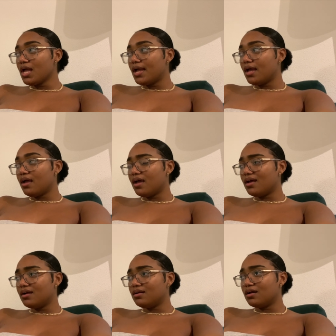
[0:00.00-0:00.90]

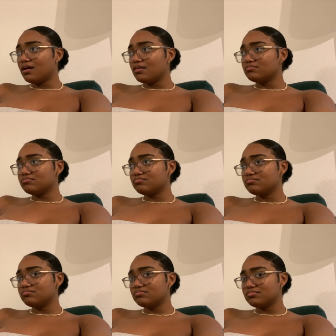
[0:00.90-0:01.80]
and uh,
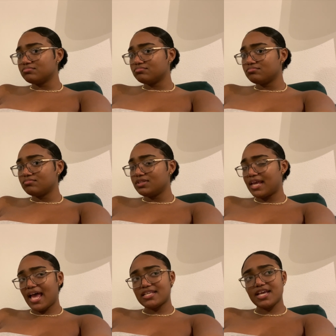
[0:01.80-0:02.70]

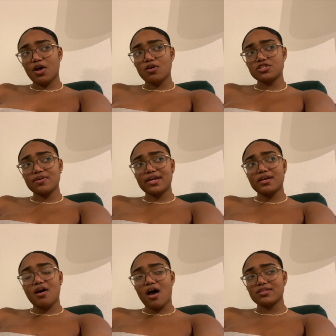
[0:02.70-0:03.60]
yes i also
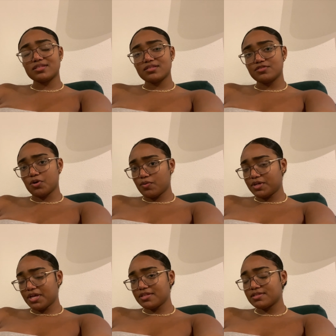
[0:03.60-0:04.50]
got
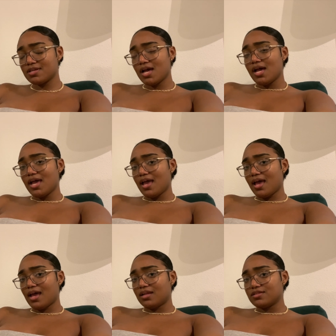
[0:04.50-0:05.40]
donuts
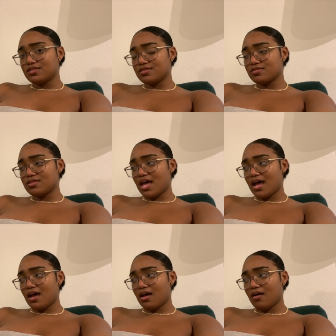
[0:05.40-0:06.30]
and
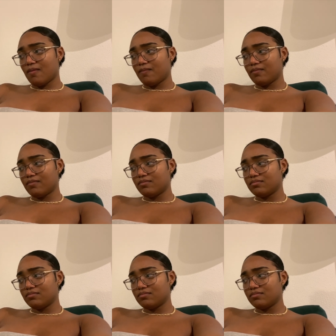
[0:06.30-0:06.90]
um